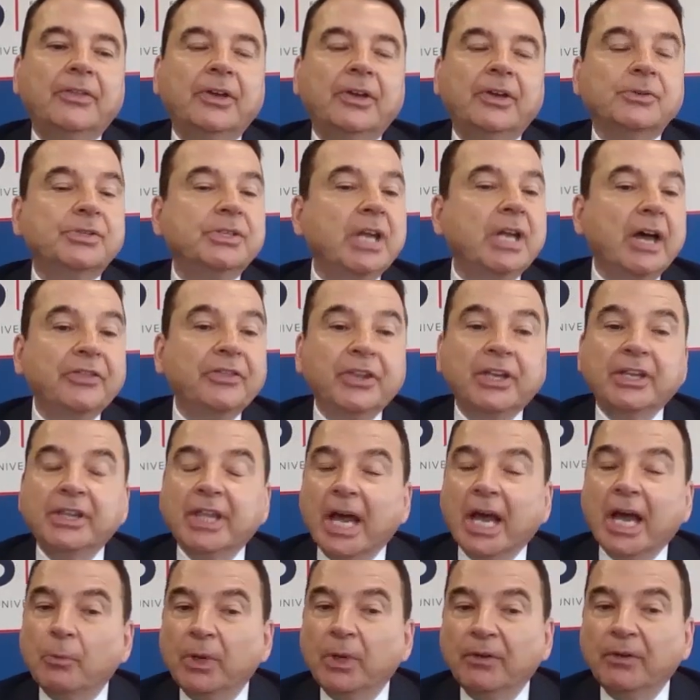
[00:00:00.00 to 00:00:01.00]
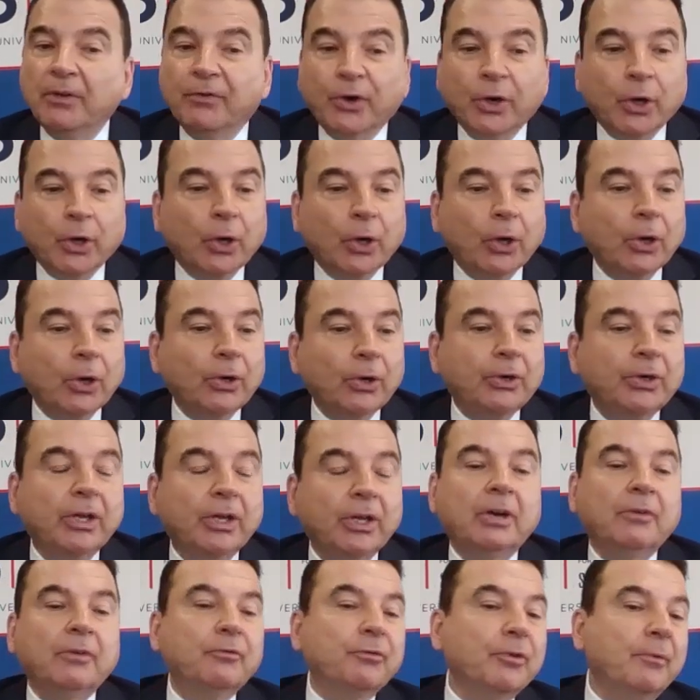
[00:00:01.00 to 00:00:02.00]
There's nothing that we've
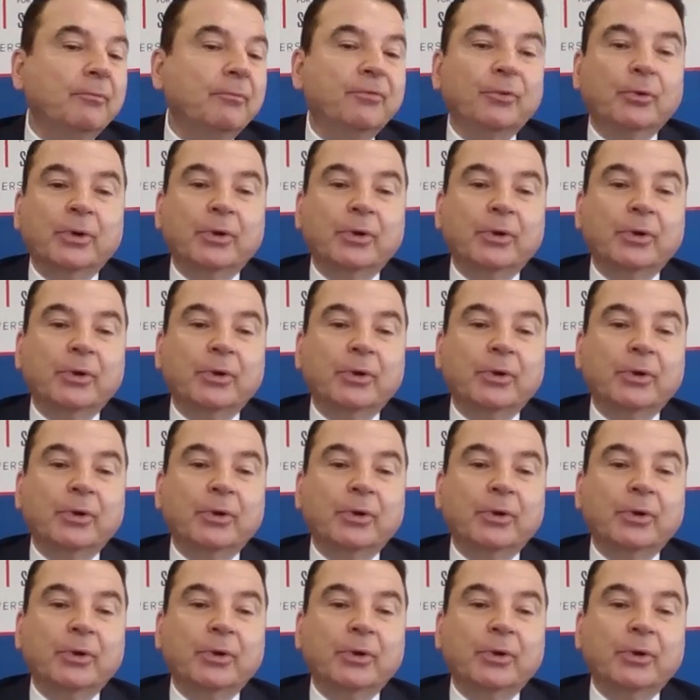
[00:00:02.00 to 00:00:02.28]
heard from,